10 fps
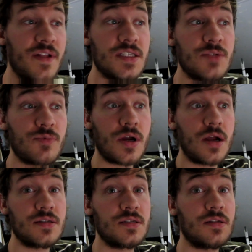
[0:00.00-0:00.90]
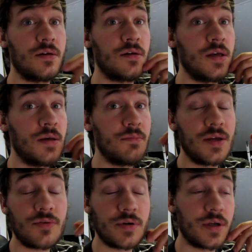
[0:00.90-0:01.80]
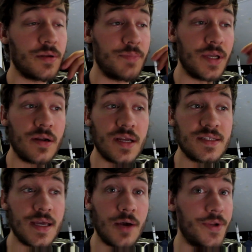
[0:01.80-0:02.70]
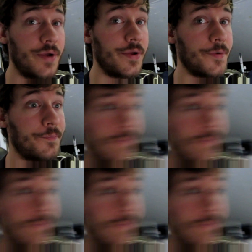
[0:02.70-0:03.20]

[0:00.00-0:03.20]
that's in regards to me growing out a beard, I say how dare you.